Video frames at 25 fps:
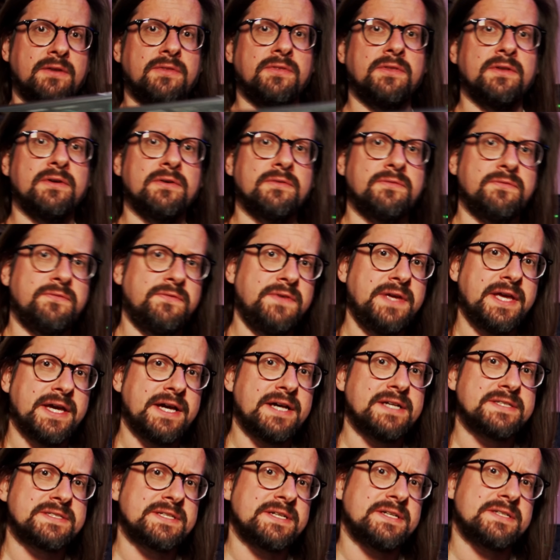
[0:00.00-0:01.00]
the
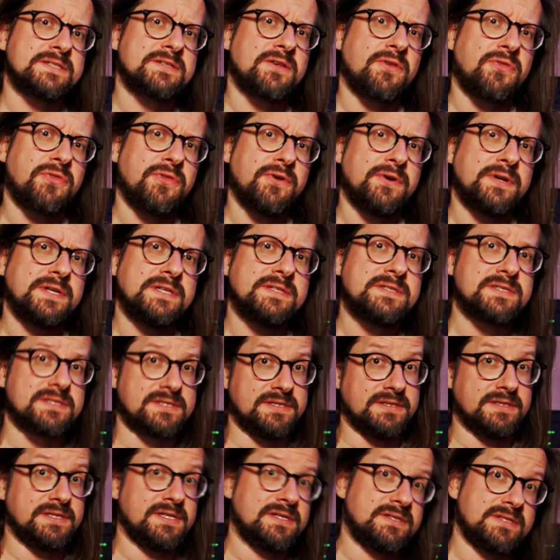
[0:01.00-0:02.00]
VSS 30
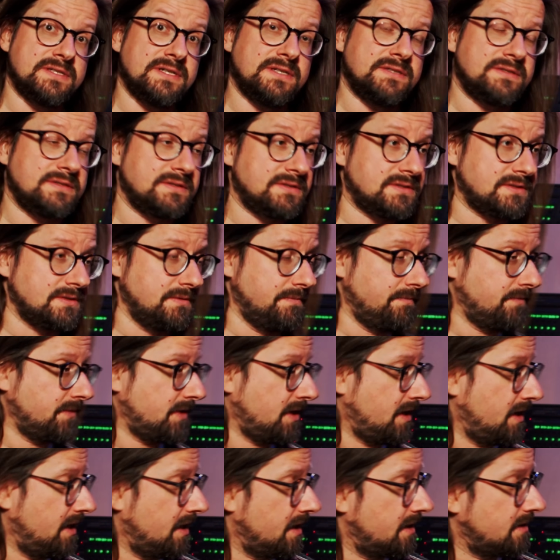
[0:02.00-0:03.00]
still exists,
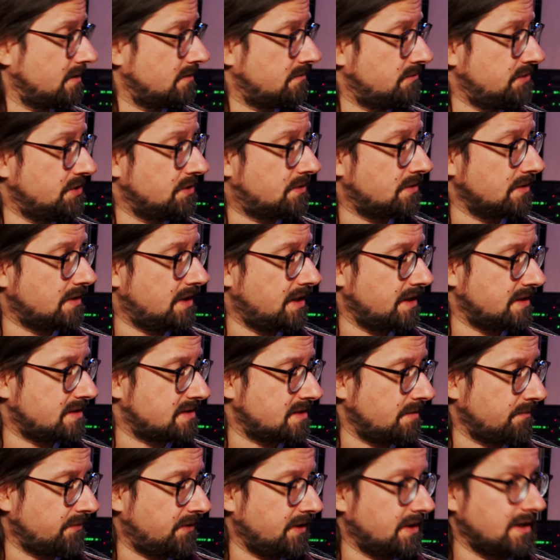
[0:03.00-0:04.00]
and you could get
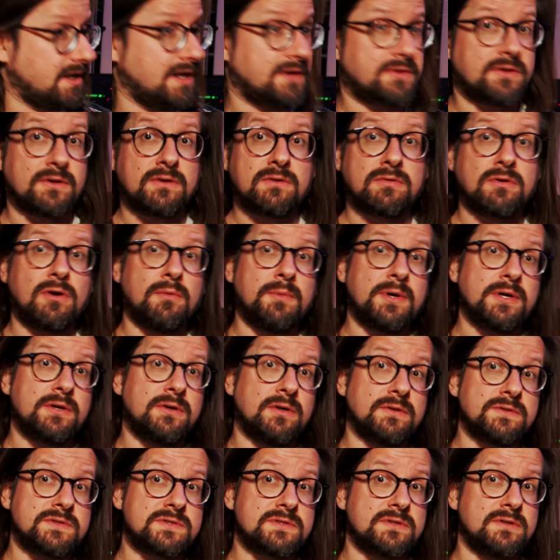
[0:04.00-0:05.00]
something like the Chroma
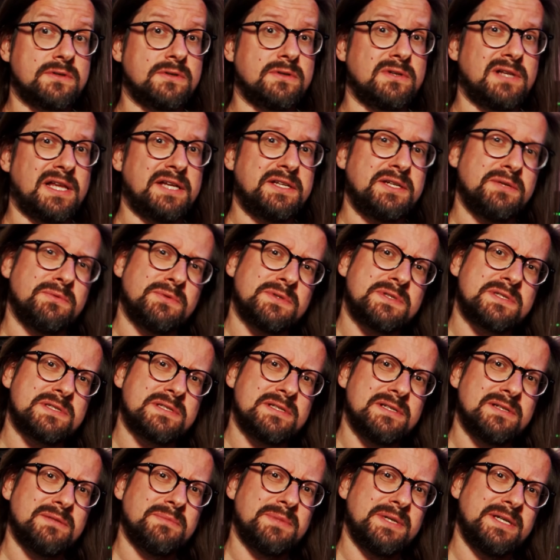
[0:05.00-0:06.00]
console and you would
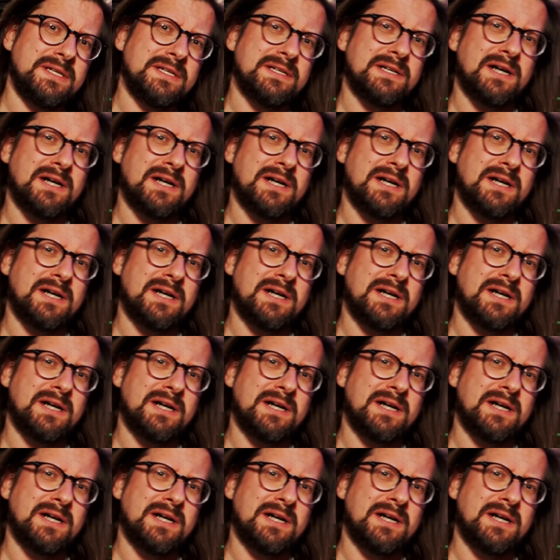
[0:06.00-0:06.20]
still be